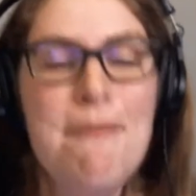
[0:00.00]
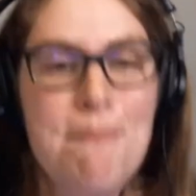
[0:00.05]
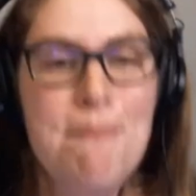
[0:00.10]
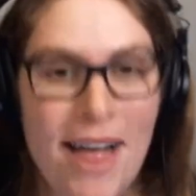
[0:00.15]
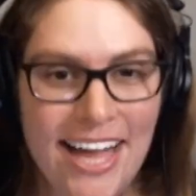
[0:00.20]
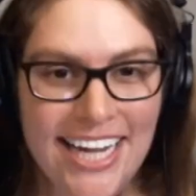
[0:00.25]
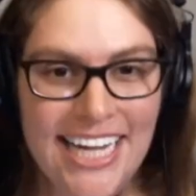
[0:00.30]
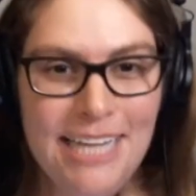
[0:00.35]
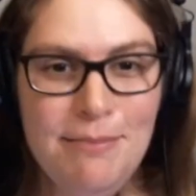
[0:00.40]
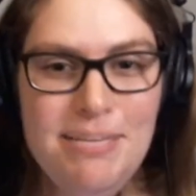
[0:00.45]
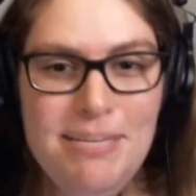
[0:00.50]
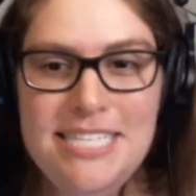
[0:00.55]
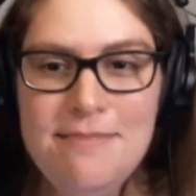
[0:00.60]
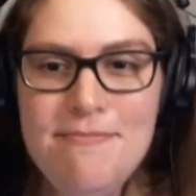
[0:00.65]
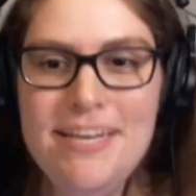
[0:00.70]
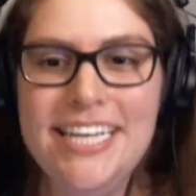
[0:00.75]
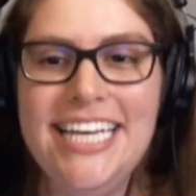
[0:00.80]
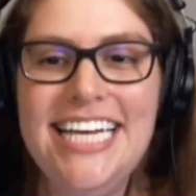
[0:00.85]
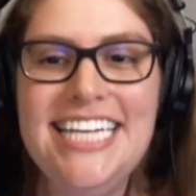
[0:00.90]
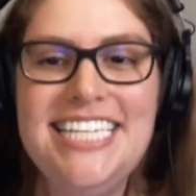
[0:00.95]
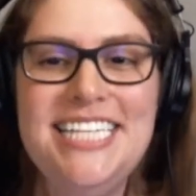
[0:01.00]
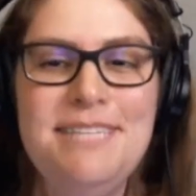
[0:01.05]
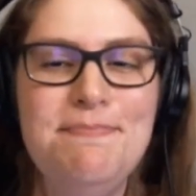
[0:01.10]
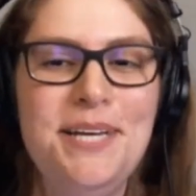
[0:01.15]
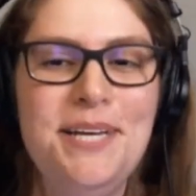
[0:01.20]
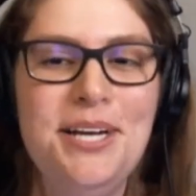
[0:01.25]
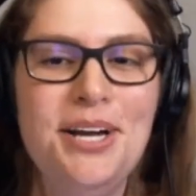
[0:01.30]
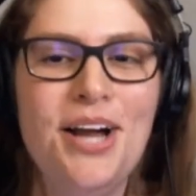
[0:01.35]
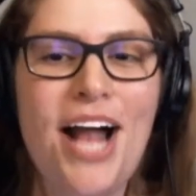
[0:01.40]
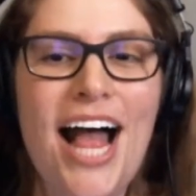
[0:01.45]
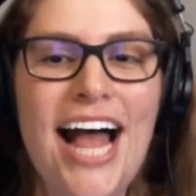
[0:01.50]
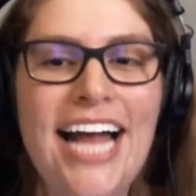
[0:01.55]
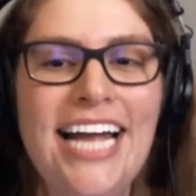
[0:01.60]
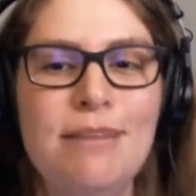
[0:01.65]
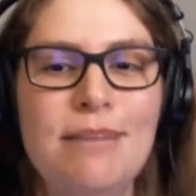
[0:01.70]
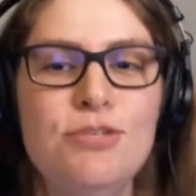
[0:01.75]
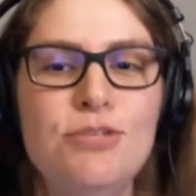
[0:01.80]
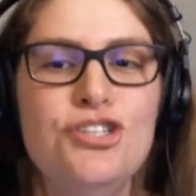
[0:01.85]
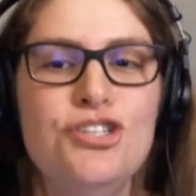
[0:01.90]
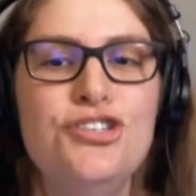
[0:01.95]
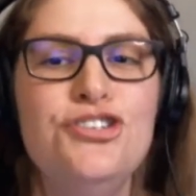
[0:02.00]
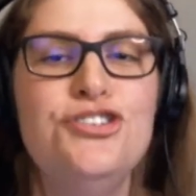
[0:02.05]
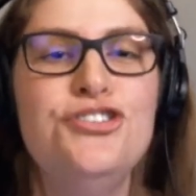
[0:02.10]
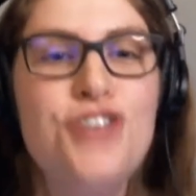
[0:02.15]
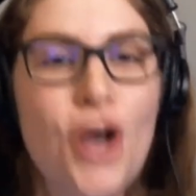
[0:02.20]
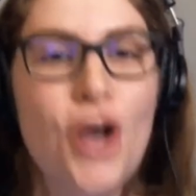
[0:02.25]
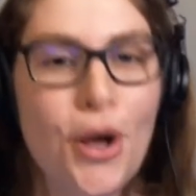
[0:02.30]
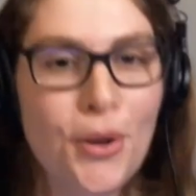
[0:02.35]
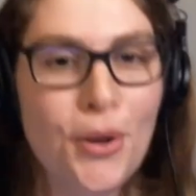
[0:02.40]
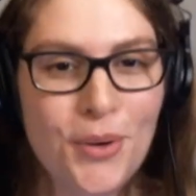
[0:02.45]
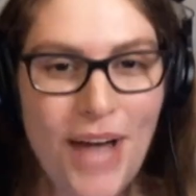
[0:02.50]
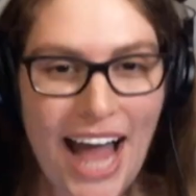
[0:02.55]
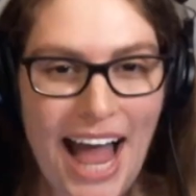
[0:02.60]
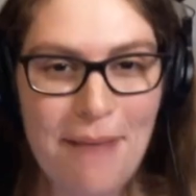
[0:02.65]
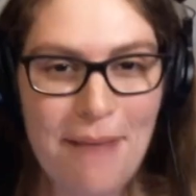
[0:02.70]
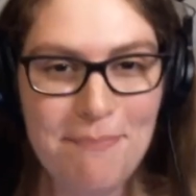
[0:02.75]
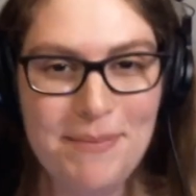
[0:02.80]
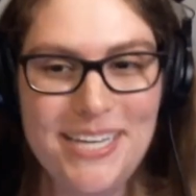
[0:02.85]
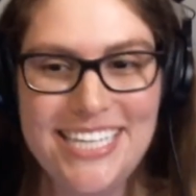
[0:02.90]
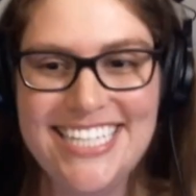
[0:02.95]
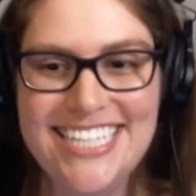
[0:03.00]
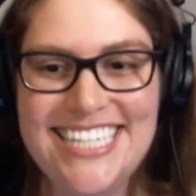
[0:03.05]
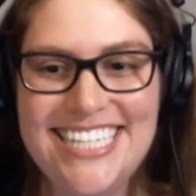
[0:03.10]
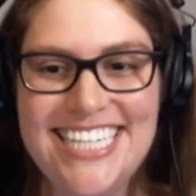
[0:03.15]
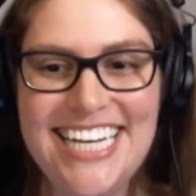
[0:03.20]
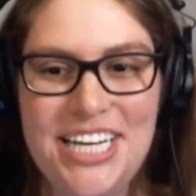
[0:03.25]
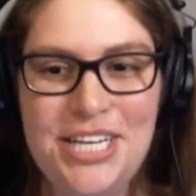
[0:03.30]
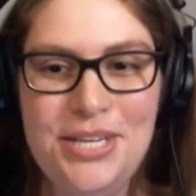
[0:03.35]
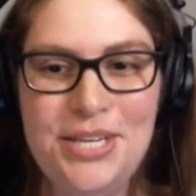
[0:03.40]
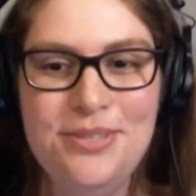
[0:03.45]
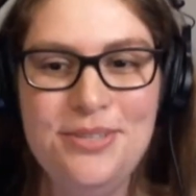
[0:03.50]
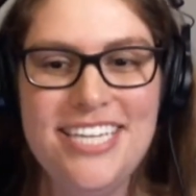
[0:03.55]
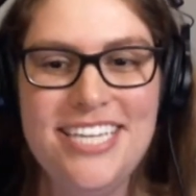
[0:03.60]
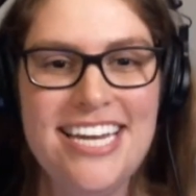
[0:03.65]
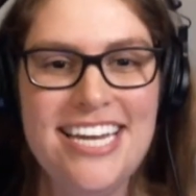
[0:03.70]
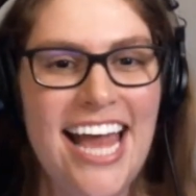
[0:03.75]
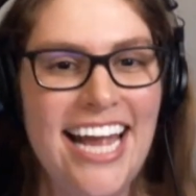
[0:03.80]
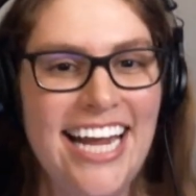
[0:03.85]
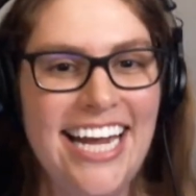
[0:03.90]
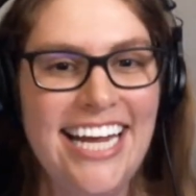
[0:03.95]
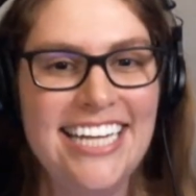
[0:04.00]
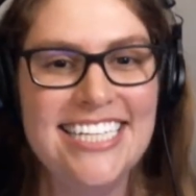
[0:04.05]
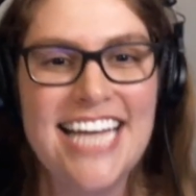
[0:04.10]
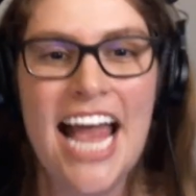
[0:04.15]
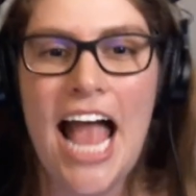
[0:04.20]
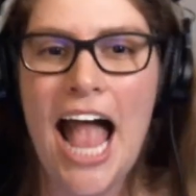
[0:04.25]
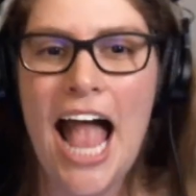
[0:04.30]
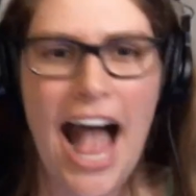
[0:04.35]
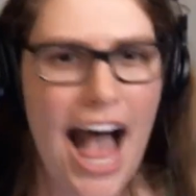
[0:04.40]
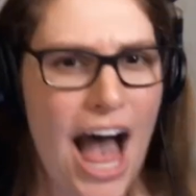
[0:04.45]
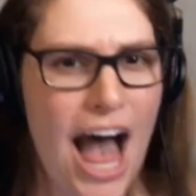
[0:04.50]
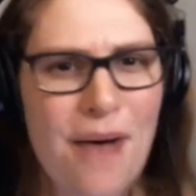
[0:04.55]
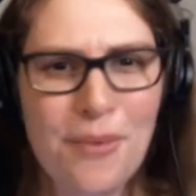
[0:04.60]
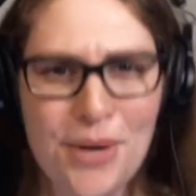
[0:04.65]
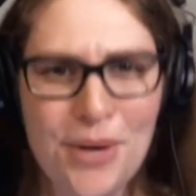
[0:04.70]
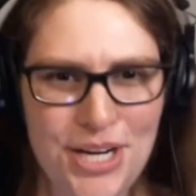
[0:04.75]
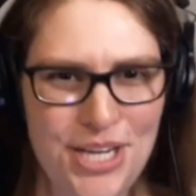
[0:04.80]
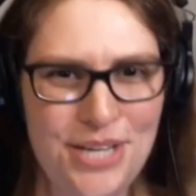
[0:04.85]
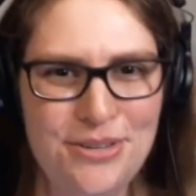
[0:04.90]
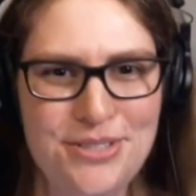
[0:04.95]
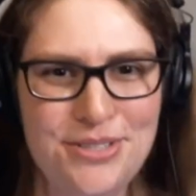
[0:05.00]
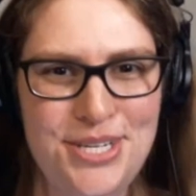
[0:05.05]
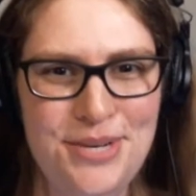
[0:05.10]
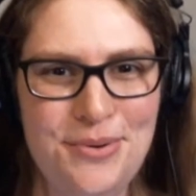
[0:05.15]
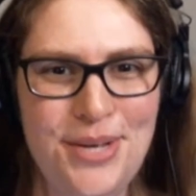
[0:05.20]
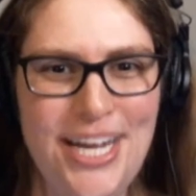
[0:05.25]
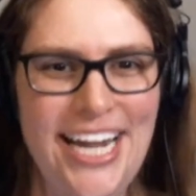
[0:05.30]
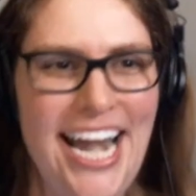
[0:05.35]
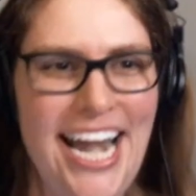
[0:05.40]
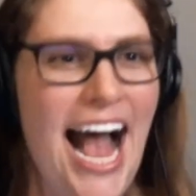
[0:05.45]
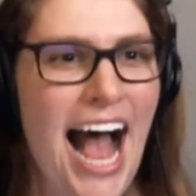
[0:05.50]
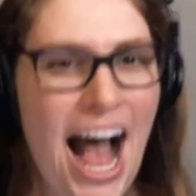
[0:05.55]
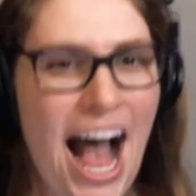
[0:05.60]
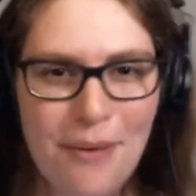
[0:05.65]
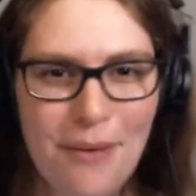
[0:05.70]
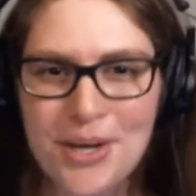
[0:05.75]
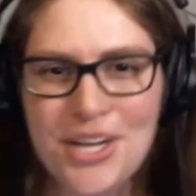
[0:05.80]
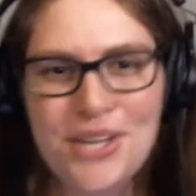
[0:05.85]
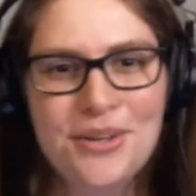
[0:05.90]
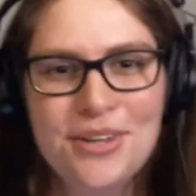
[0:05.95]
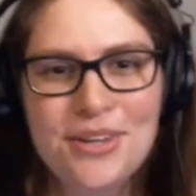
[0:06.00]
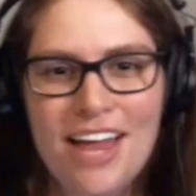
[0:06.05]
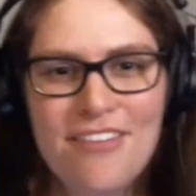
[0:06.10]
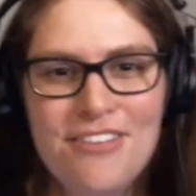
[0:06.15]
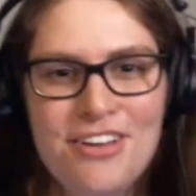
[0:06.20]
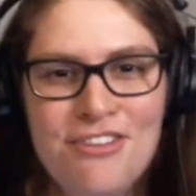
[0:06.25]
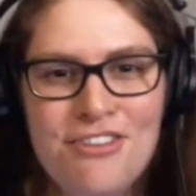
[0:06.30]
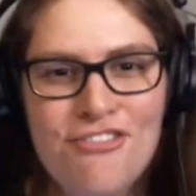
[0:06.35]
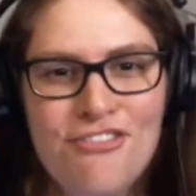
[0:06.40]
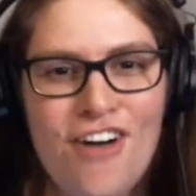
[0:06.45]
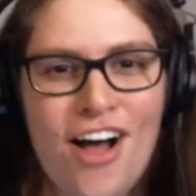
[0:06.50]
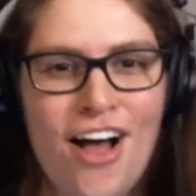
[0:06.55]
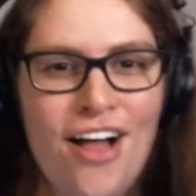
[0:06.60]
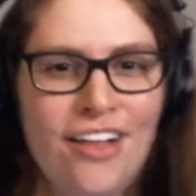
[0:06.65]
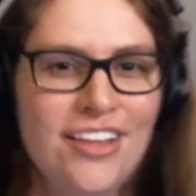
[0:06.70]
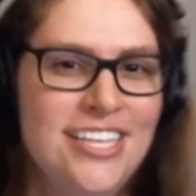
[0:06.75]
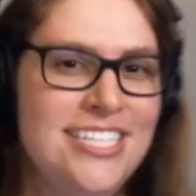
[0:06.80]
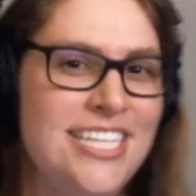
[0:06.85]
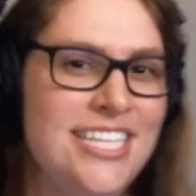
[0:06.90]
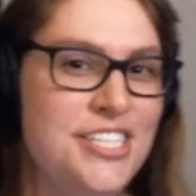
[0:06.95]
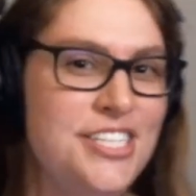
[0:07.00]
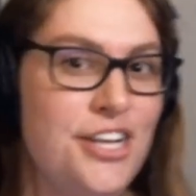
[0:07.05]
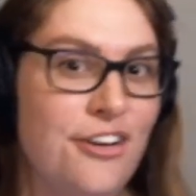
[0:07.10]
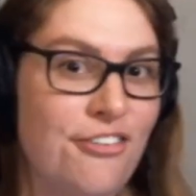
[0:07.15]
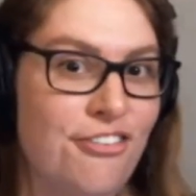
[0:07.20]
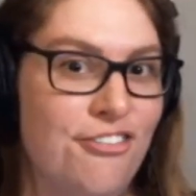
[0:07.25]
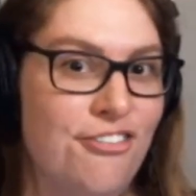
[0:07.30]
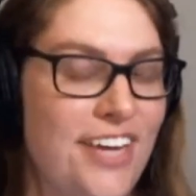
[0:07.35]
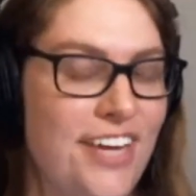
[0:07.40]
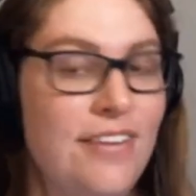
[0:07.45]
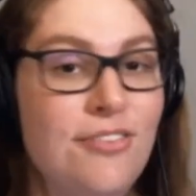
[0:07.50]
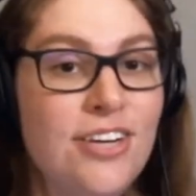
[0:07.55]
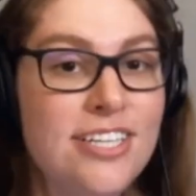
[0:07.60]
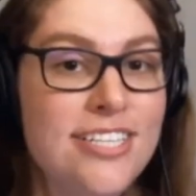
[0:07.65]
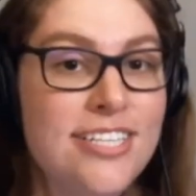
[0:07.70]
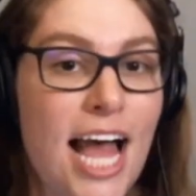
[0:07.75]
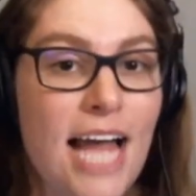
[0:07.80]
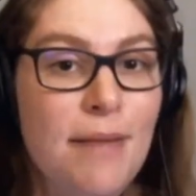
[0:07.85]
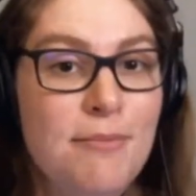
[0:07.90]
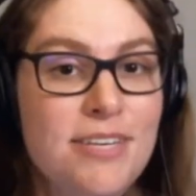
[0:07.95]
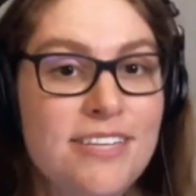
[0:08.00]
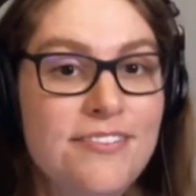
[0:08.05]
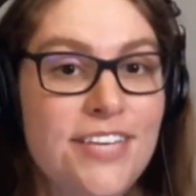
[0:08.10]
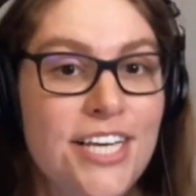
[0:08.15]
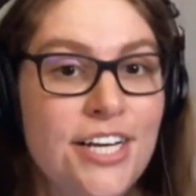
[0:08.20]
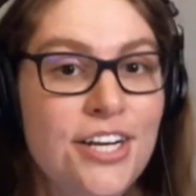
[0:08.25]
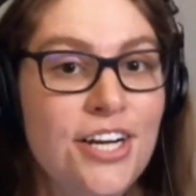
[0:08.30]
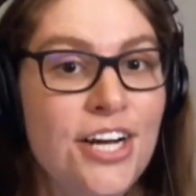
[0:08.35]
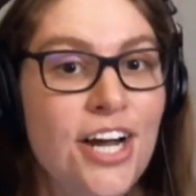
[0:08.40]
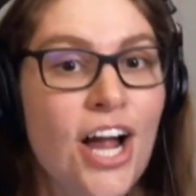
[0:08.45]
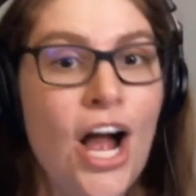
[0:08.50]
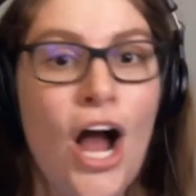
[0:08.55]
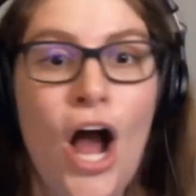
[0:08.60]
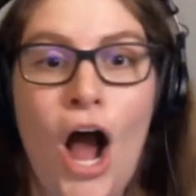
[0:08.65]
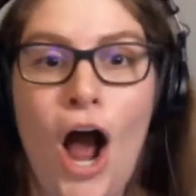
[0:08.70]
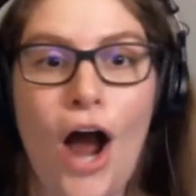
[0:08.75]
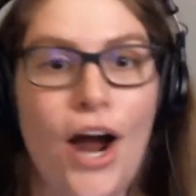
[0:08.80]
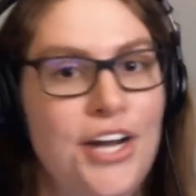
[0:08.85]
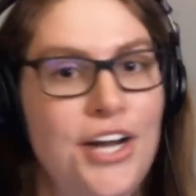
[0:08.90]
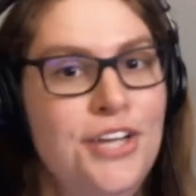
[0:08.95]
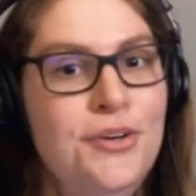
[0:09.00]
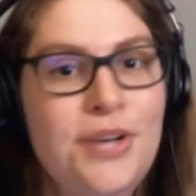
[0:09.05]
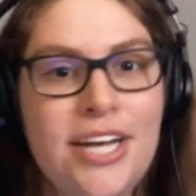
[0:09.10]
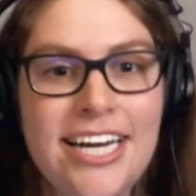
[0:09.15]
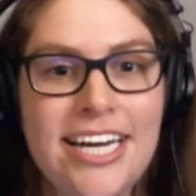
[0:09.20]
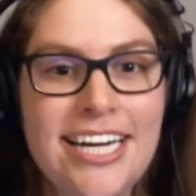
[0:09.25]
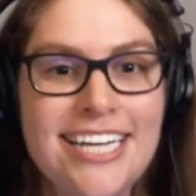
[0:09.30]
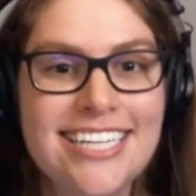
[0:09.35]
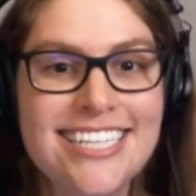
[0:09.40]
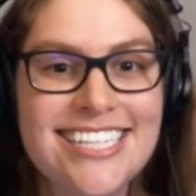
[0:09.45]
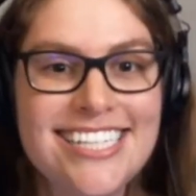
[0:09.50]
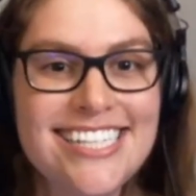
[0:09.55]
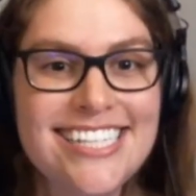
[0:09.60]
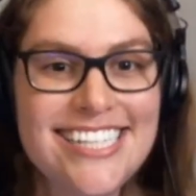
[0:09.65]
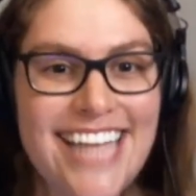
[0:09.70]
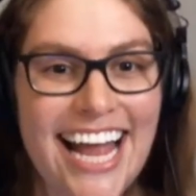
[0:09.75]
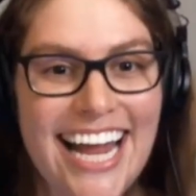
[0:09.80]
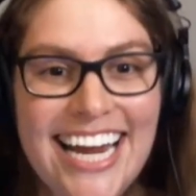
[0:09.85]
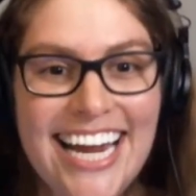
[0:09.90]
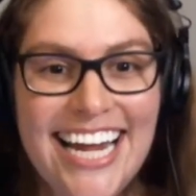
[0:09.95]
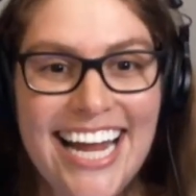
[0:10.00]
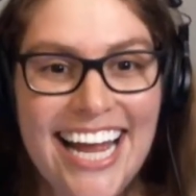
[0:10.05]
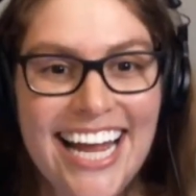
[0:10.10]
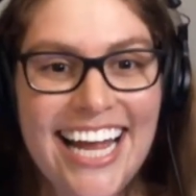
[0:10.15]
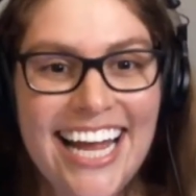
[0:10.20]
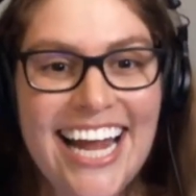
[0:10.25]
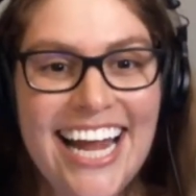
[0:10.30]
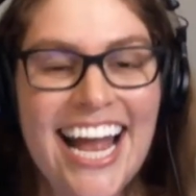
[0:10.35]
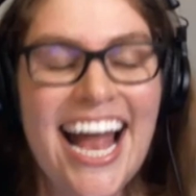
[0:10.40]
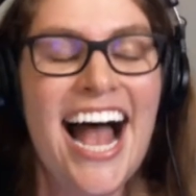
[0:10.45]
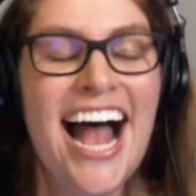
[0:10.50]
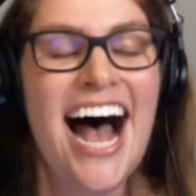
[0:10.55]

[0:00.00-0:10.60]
My name is Miki Speer. I am so happy to see you tonight. How are you doing? How are you loving fall? Is this your favorite time of year? Are you getting excited?